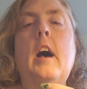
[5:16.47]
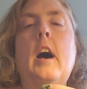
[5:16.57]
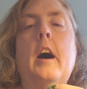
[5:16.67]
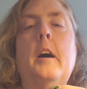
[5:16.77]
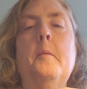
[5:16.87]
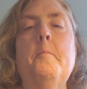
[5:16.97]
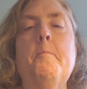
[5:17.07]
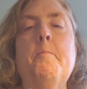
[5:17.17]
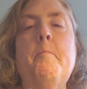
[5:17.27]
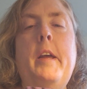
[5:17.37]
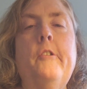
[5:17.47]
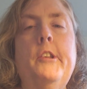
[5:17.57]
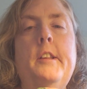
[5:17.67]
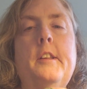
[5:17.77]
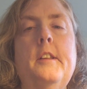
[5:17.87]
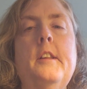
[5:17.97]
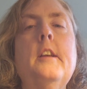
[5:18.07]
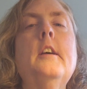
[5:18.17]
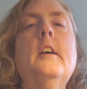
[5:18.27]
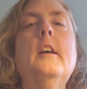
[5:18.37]
um,
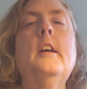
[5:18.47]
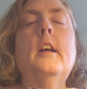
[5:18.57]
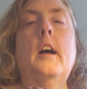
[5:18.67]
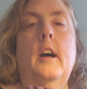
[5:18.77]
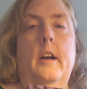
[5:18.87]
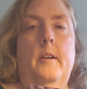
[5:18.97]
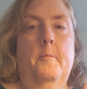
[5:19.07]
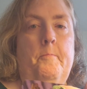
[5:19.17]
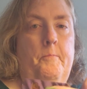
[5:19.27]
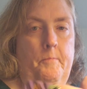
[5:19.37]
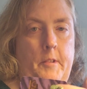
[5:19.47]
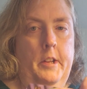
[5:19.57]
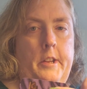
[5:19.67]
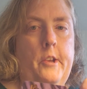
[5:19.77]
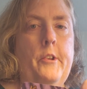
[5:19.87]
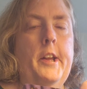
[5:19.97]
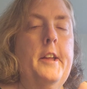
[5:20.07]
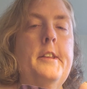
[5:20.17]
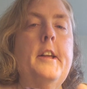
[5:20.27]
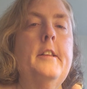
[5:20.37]
balanced. Um, so like
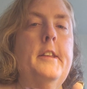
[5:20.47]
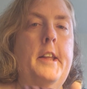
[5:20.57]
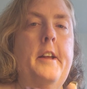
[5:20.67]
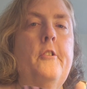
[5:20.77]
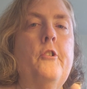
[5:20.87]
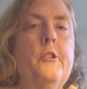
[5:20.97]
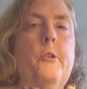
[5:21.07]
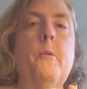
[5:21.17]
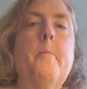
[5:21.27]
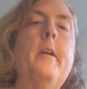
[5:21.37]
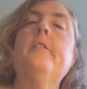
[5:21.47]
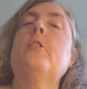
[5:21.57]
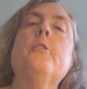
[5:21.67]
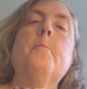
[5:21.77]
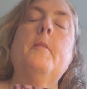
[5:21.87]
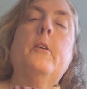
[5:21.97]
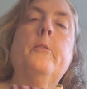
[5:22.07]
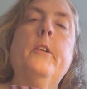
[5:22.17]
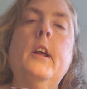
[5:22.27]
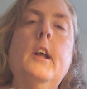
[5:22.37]
I said, stay in your Two of Pentacles
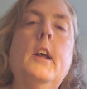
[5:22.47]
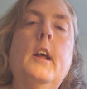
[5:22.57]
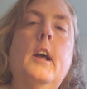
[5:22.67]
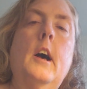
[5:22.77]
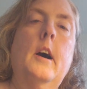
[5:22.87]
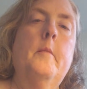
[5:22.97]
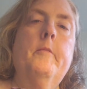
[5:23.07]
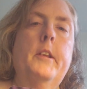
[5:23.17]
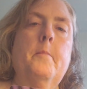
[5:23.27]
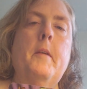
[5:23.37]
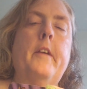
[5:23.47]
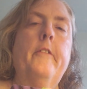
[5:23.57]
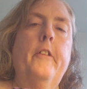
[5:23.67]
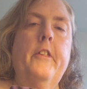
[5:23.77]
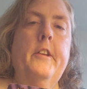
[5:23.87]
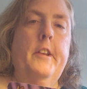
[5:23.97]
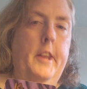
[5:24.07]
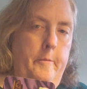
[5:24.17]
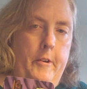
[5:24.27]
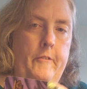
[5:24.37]
mode um, this month.
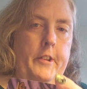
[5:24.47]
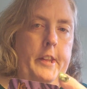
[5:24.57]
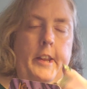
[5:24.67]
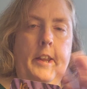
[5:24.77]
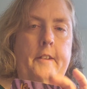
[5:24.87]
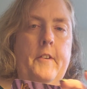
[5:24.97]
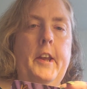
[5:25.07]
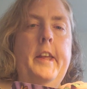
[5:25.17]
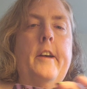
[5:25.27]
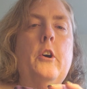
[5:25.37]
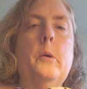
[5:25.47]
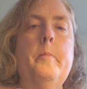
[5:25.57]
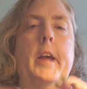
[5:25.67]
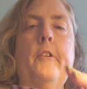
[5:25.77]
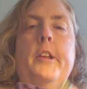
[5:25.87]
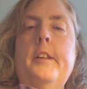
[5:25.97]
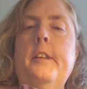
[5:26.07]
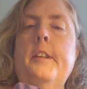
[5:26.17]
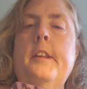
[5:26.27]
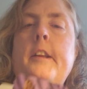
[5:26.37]
Keep everything even keel
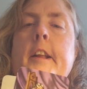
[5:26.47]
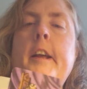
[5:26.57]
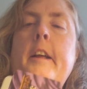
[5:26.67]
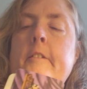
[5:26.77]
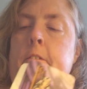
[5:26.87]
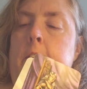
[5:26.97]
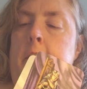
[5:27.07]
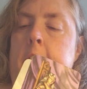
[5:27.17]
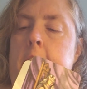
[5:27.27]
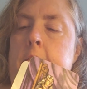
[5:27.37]
balanced. And I kind of find